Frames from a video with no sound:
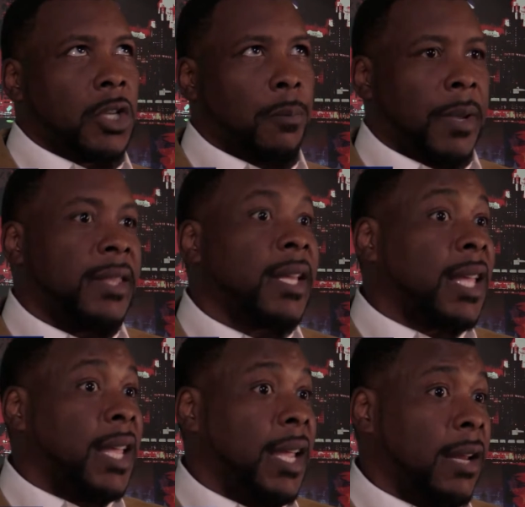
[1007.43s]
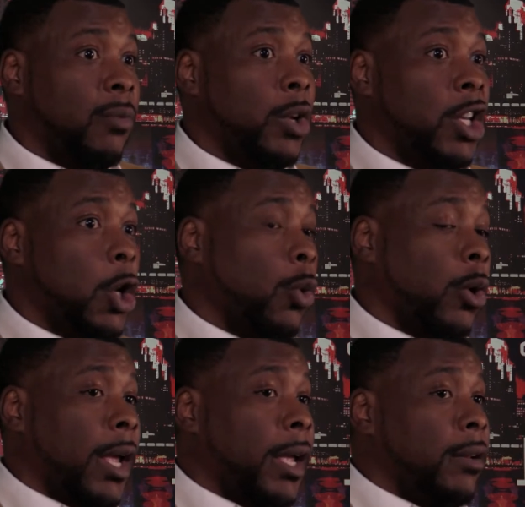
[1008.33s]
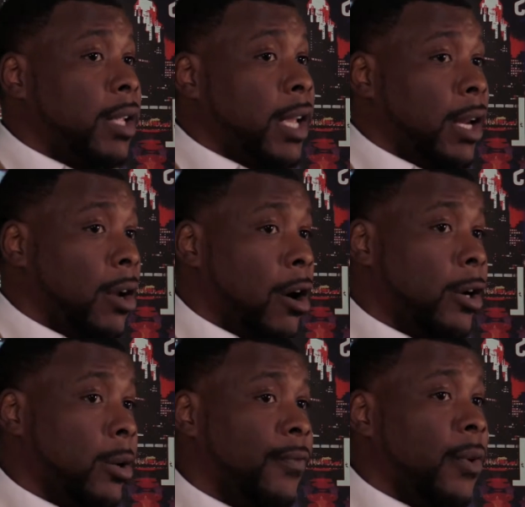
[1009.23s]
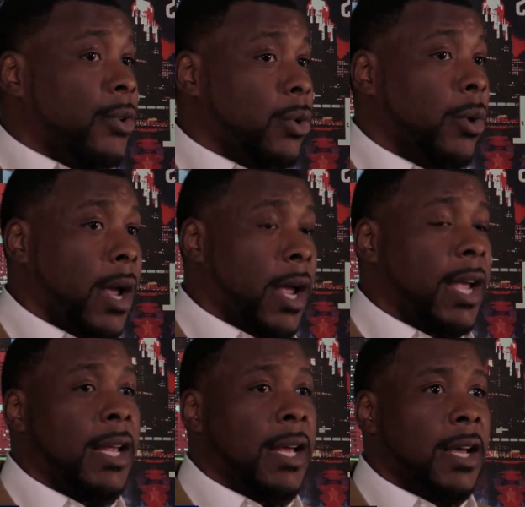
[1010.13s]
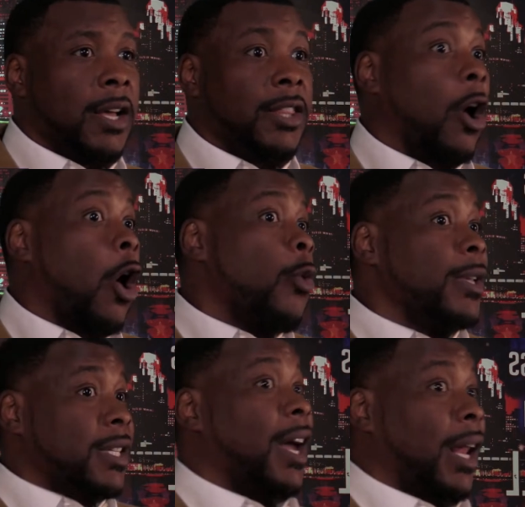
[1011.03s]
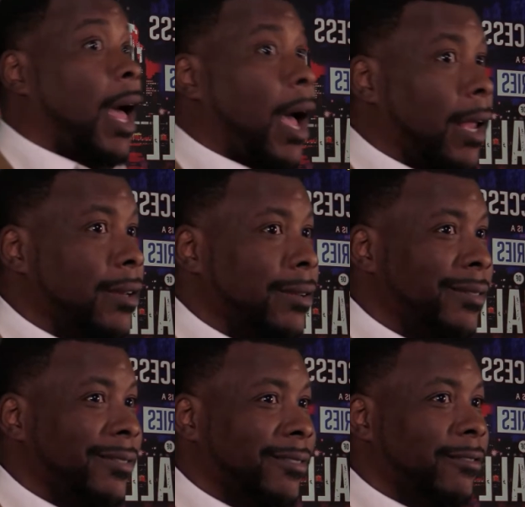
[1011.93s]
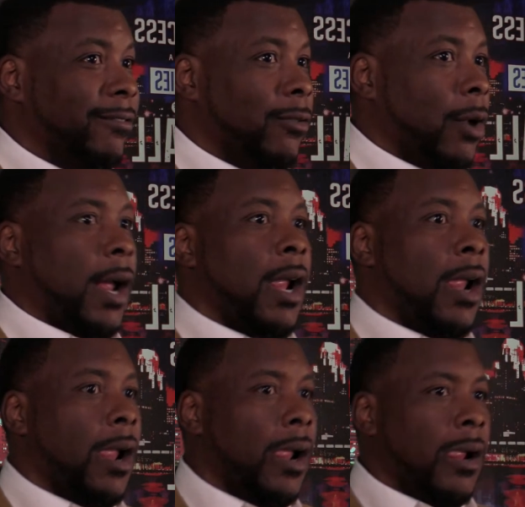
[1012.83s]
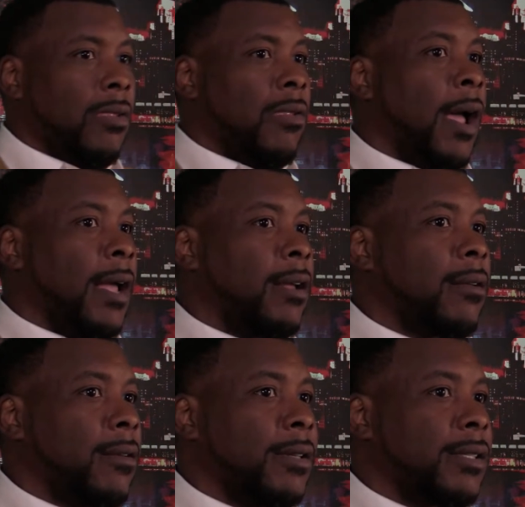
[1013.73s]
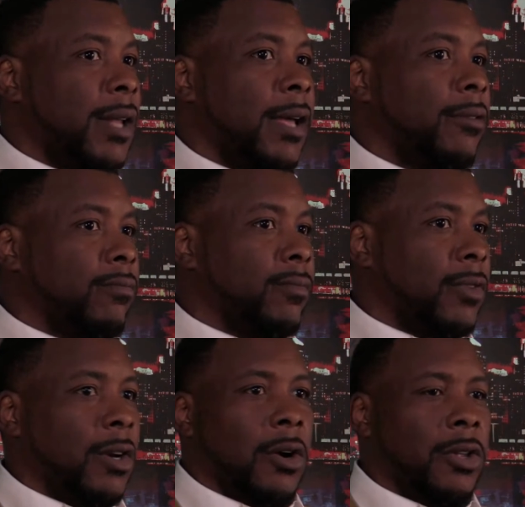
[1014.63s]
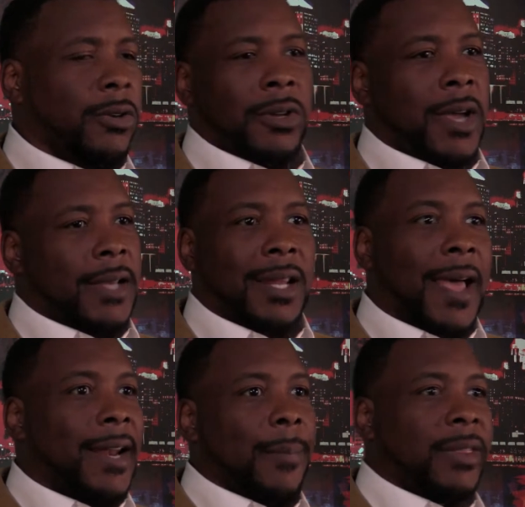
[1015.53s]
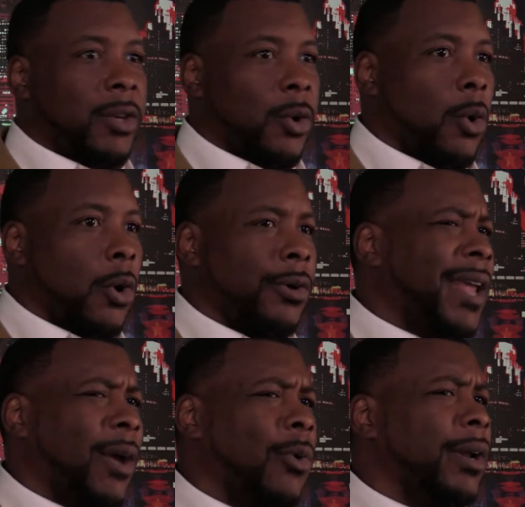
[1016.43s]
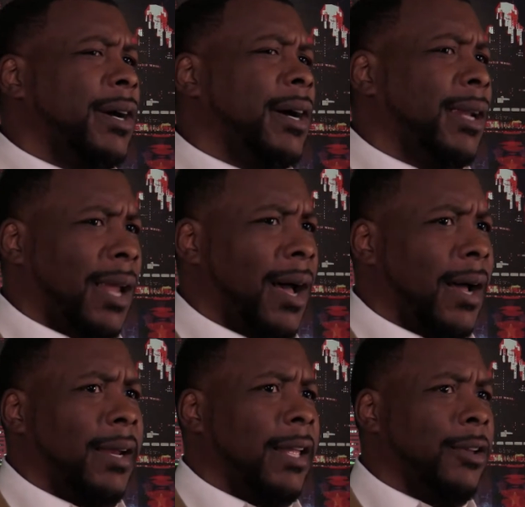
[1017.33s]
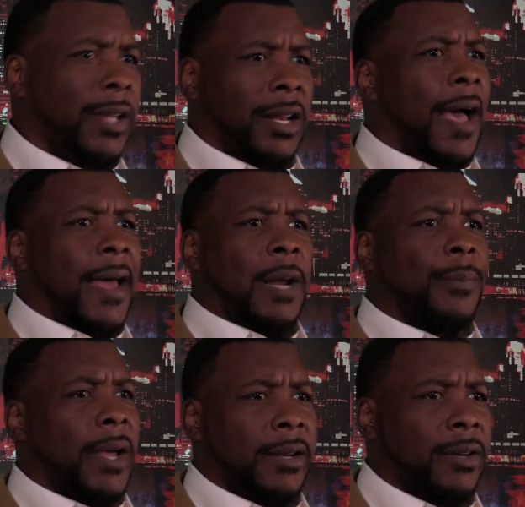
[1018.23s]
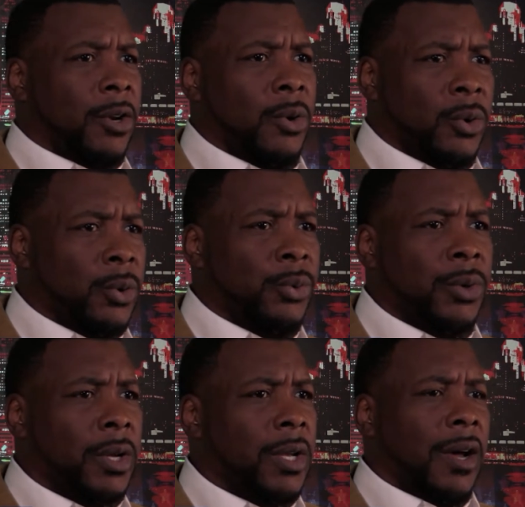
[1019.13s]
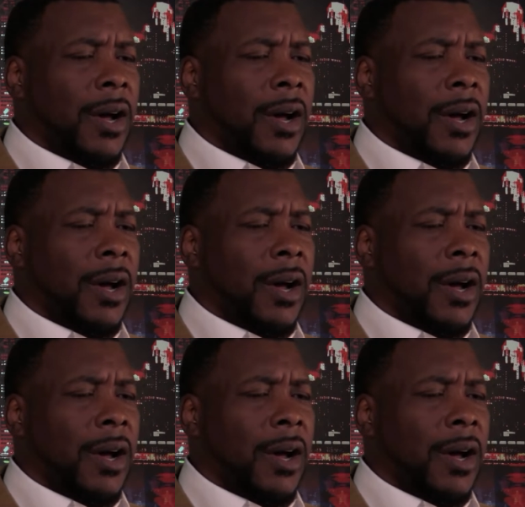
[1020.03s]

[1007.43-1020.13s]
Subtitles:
to be the kid when you were in kindergarten or first grade that always cut line, right? Like, it's like, you guys are lined up at the door, they want to cut line. You get lined up at noon